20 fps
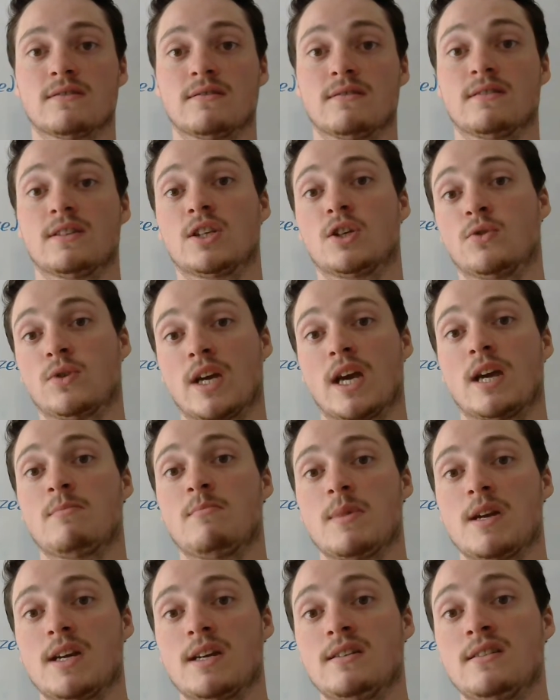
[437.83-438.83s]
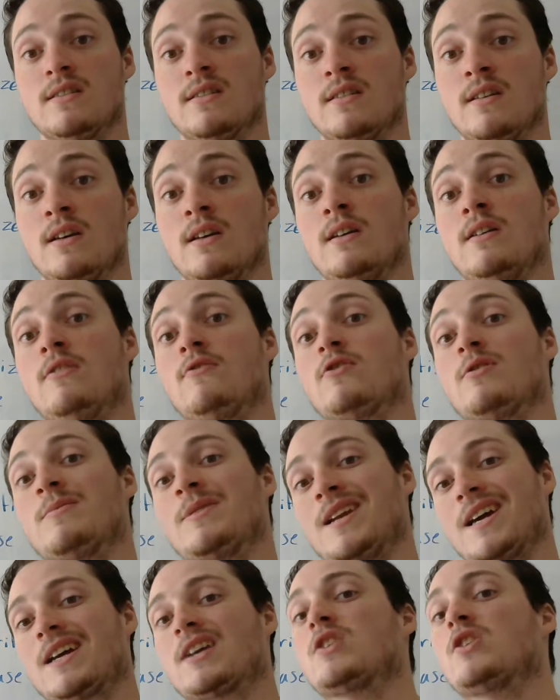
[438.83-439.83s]
the UK made from an
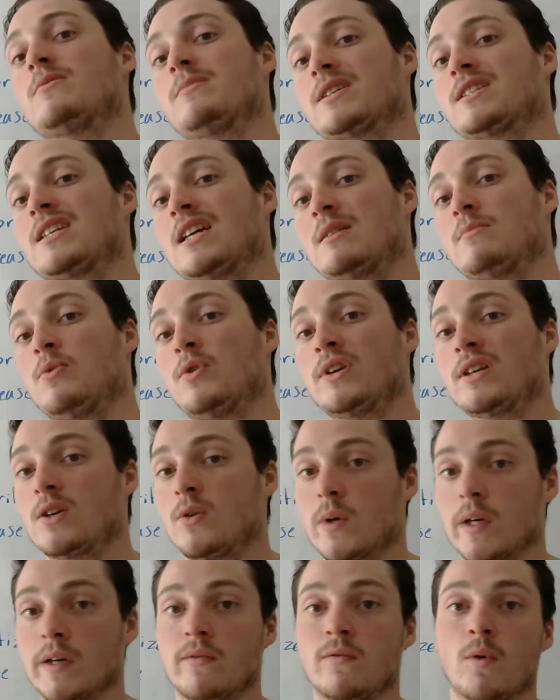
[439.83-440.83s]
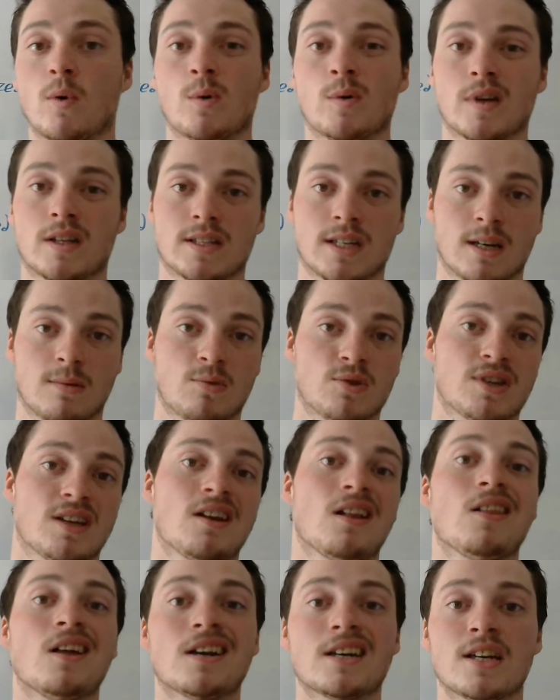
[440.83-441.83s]
economic standpoint, and going forward it's going to present a
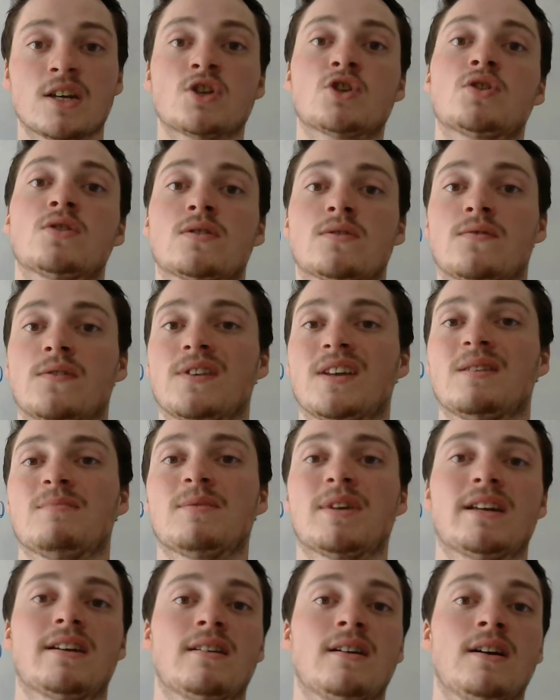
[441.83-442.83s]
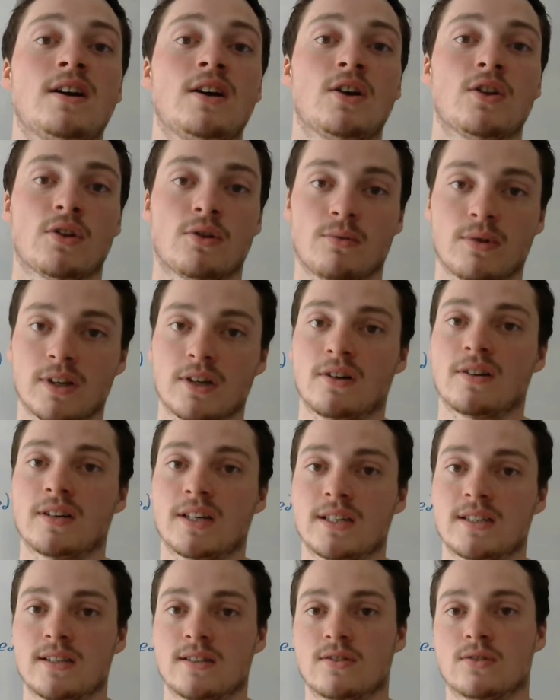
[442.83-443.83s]
lot of issues for them that there really aren't
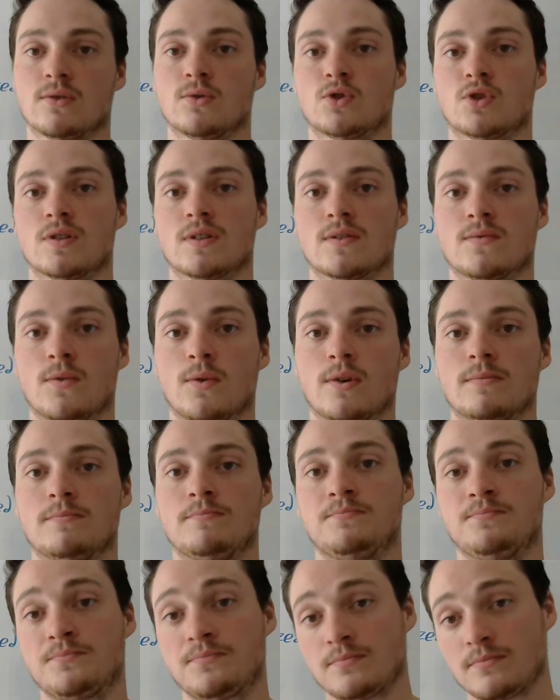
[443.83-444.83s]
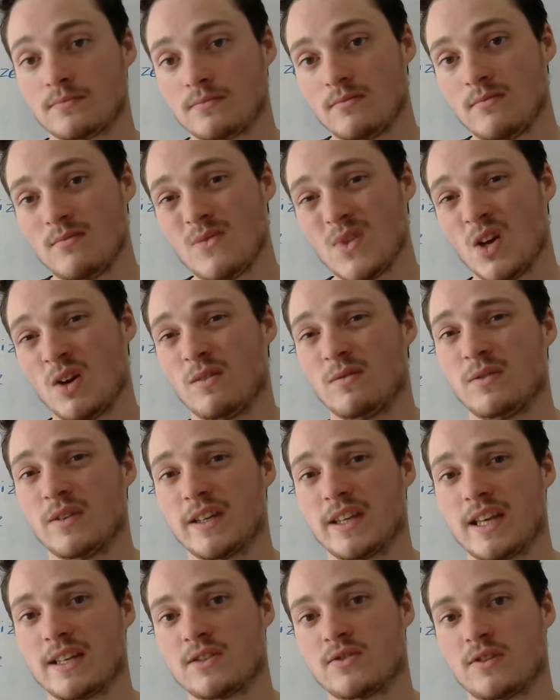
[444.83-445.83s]
easy solutions for. Hopefully
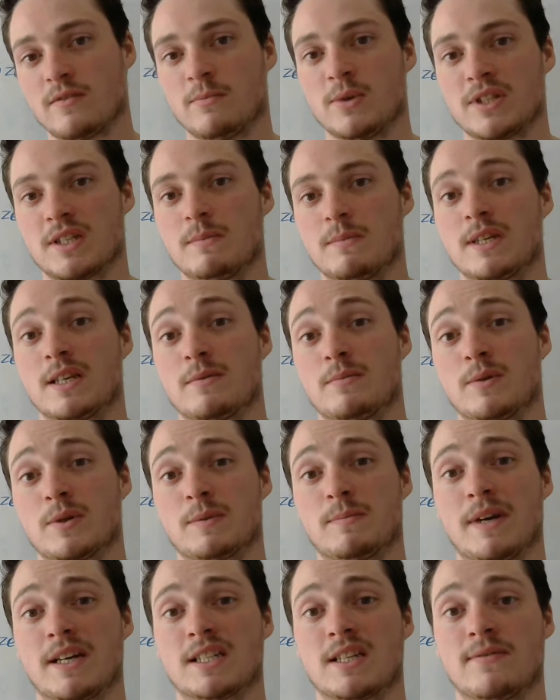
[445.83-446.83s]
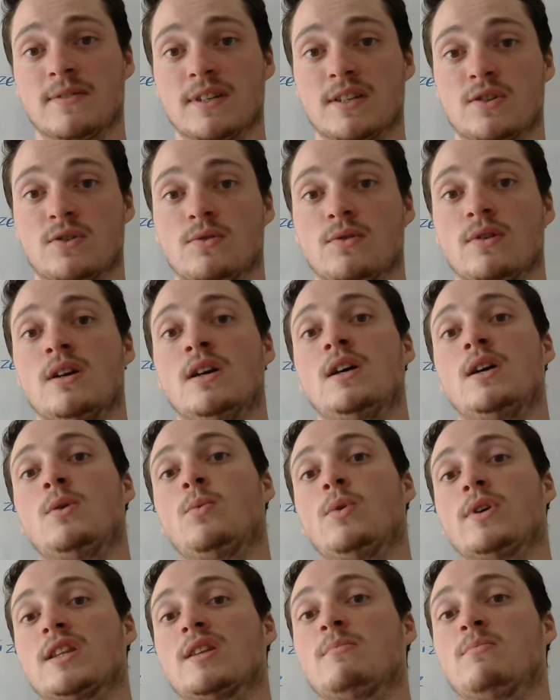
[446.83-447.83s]
that sort of puts a bit of perspective into
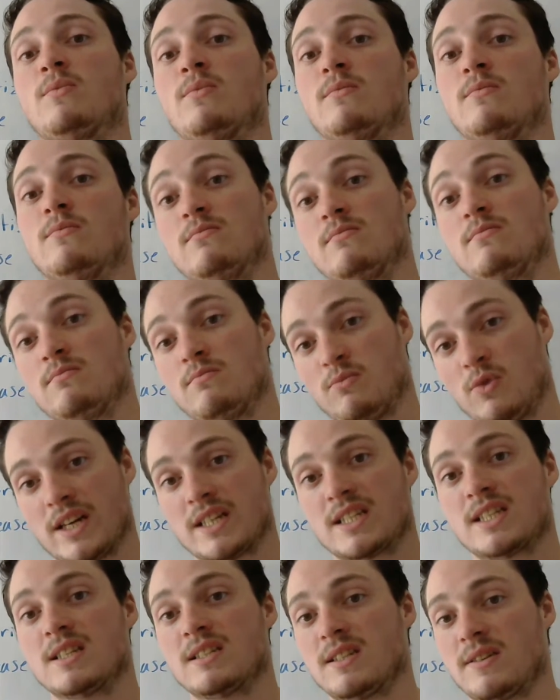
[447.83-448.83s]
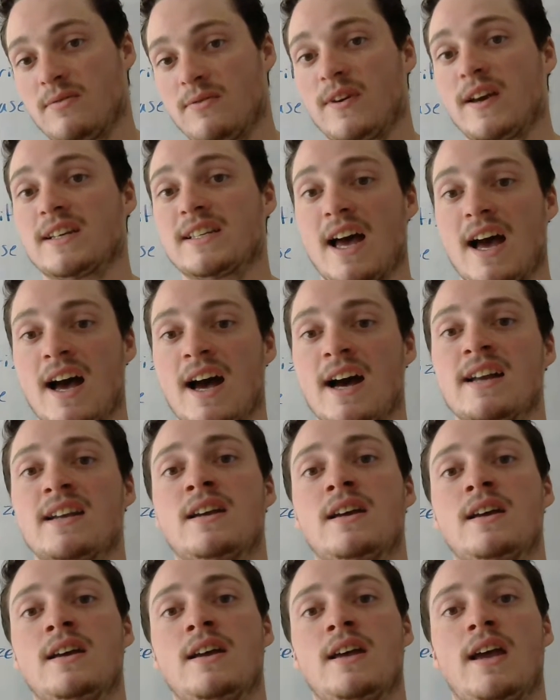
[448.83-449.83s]
what the Brexit's effect had,
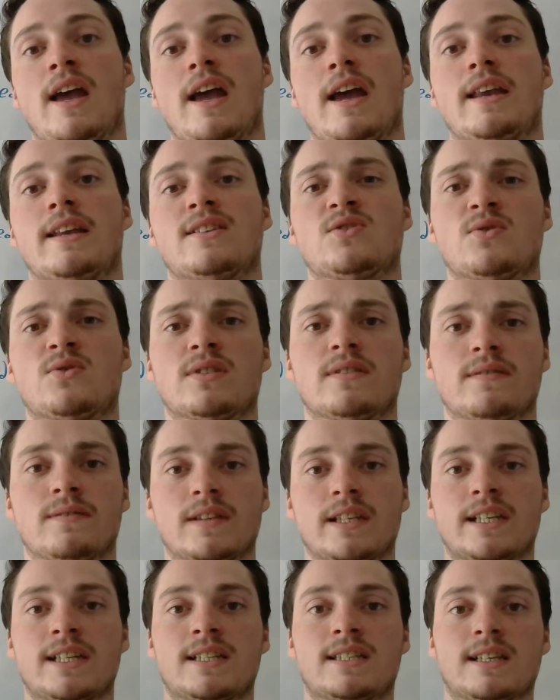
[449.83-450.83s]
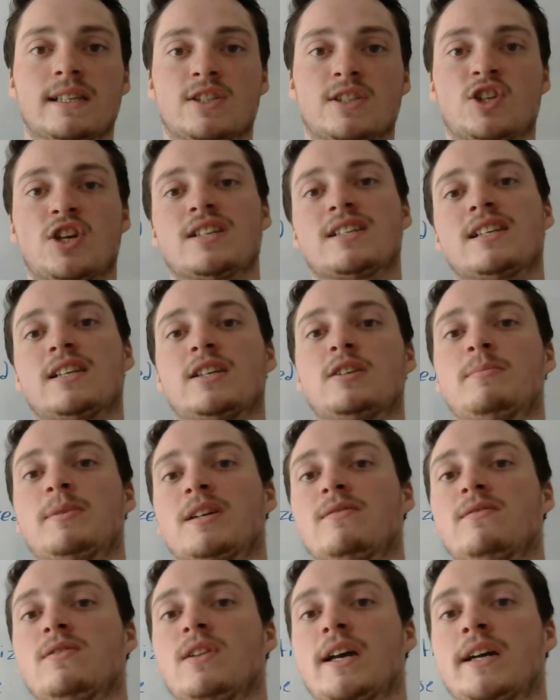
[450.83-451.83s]
and it sort of sheds a little bit
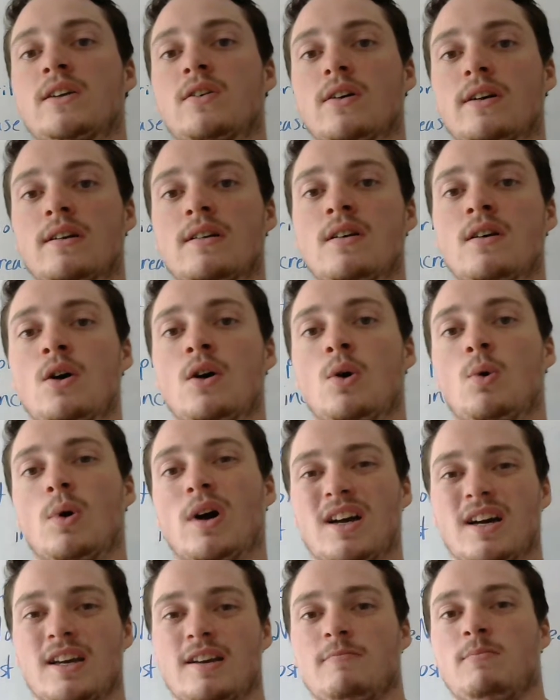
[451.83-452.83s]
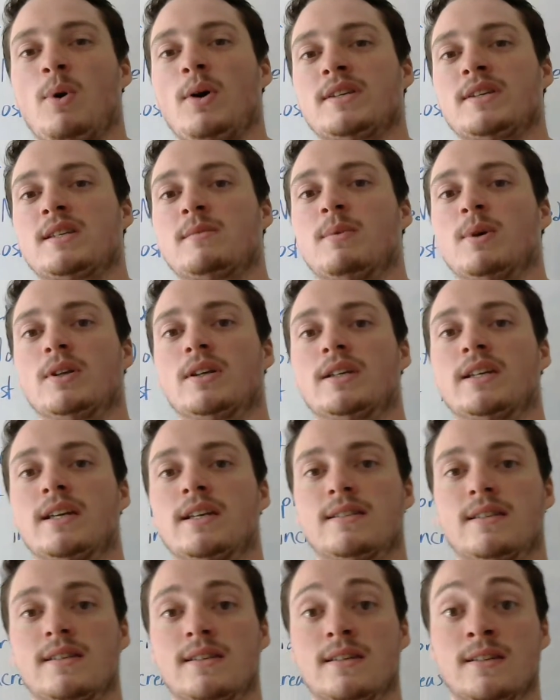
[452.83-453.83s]
of light on what kind of
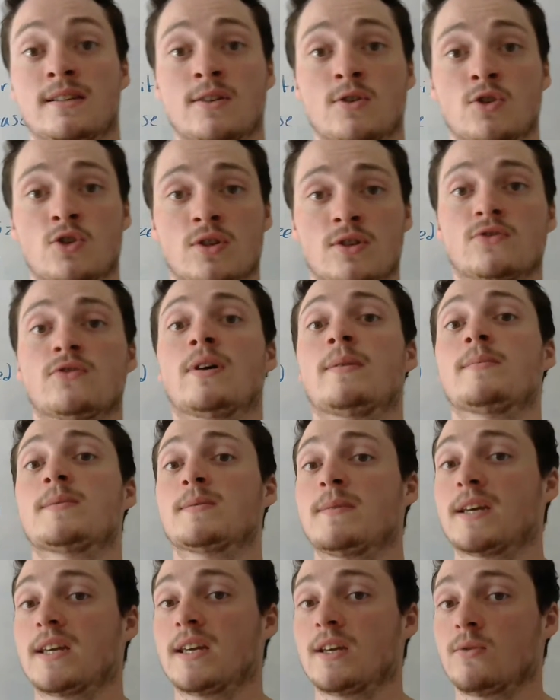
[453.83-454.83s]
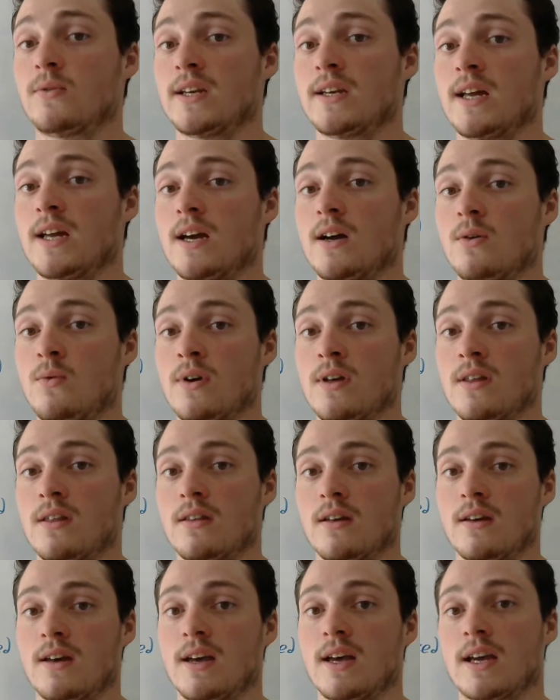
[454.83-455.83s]
possibilities, decisions Trump's making right now with
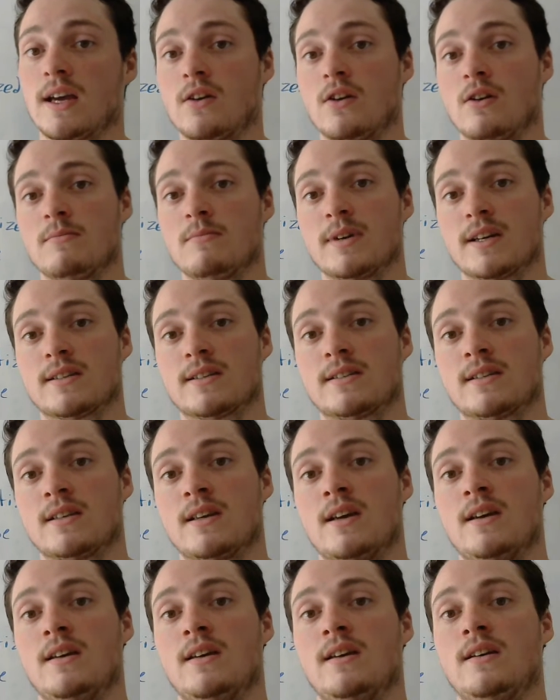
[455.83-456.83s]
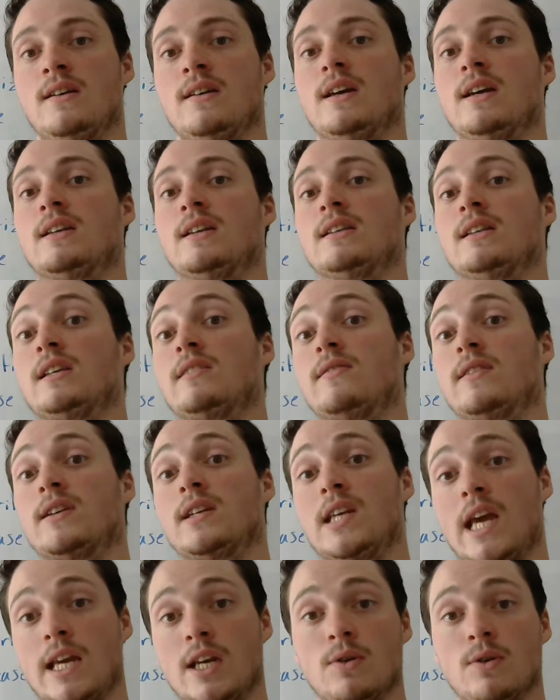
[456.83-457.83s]
economics and leaving
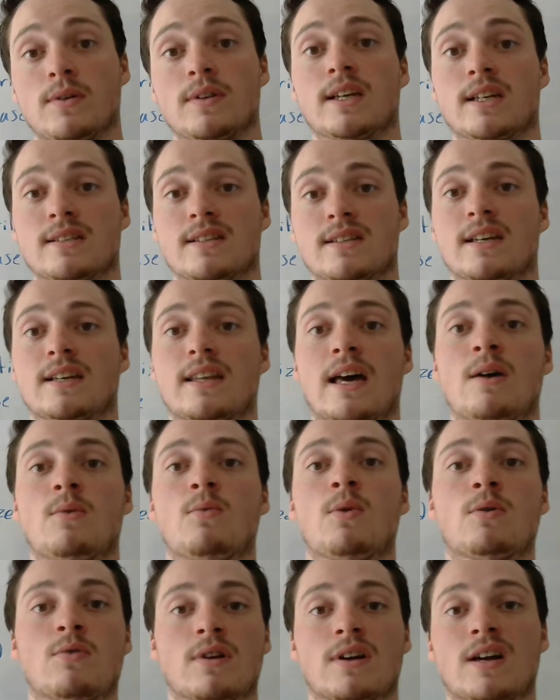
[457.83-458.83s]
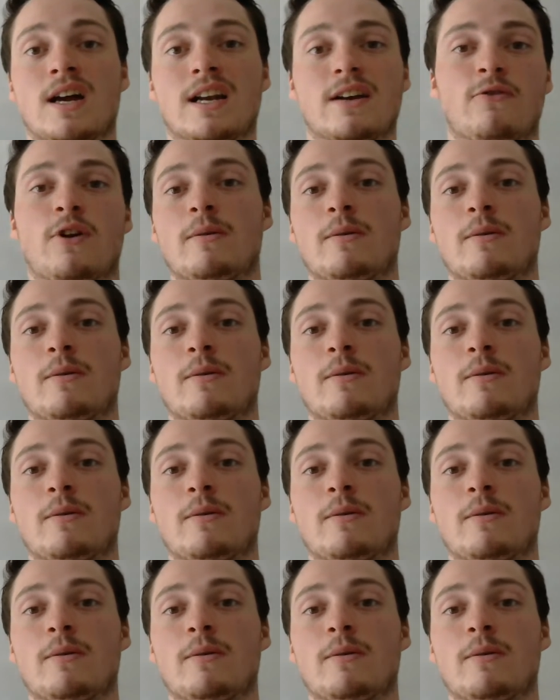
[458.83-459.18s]
NATO and things like that, what kind of